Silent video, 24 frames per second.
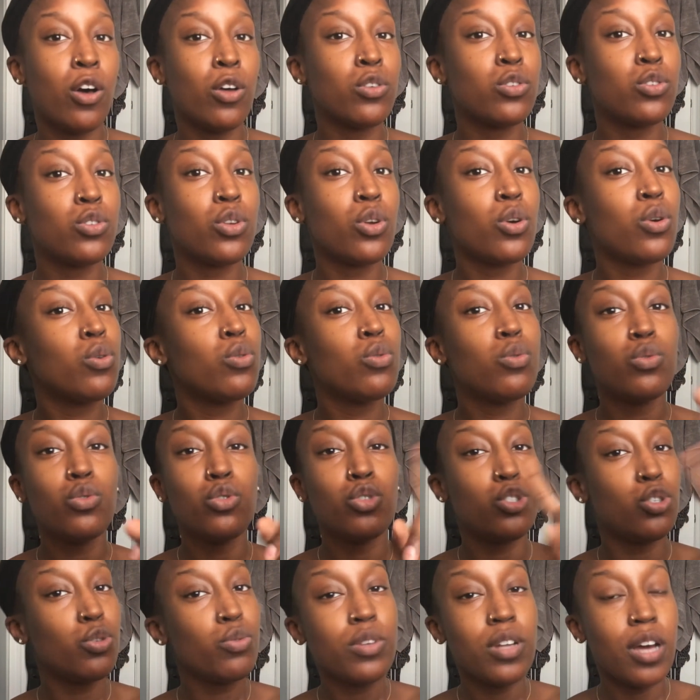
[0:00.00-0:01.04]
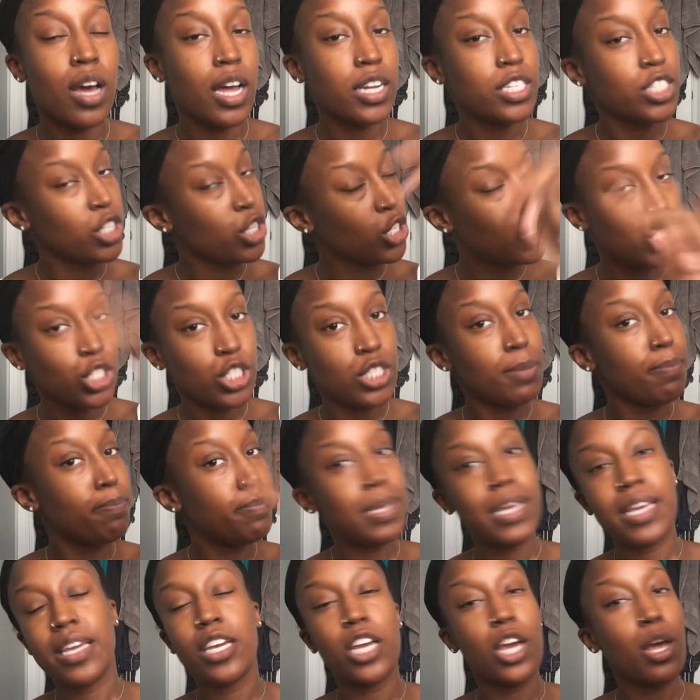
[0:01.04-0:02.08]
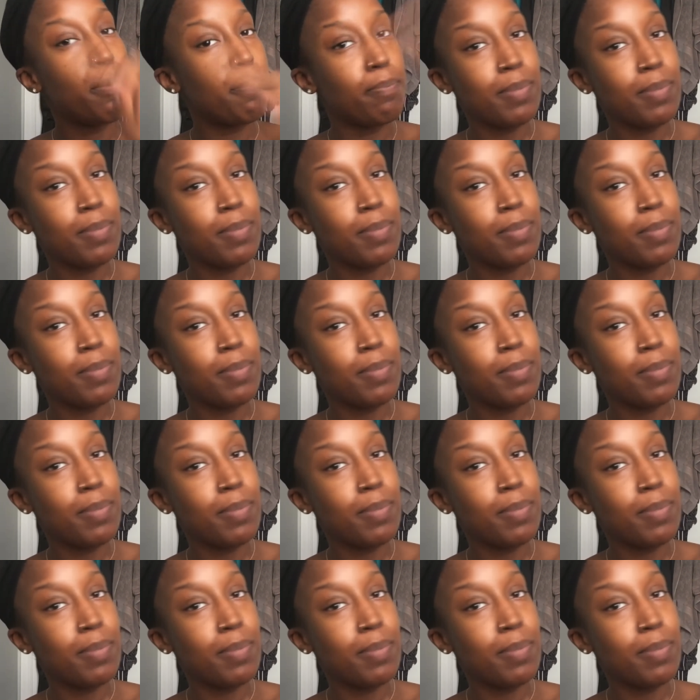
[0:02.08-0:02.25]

also do not. This is a big